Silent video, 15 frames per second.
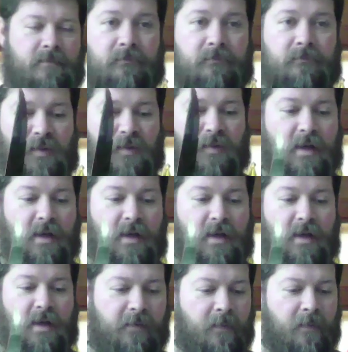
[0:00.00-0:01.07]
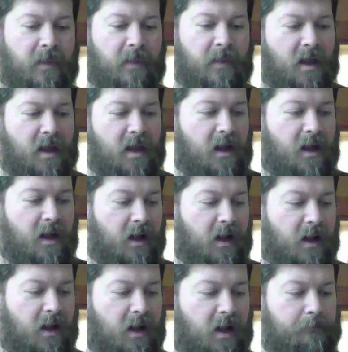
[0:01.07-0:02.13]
Don't cut yourself. They're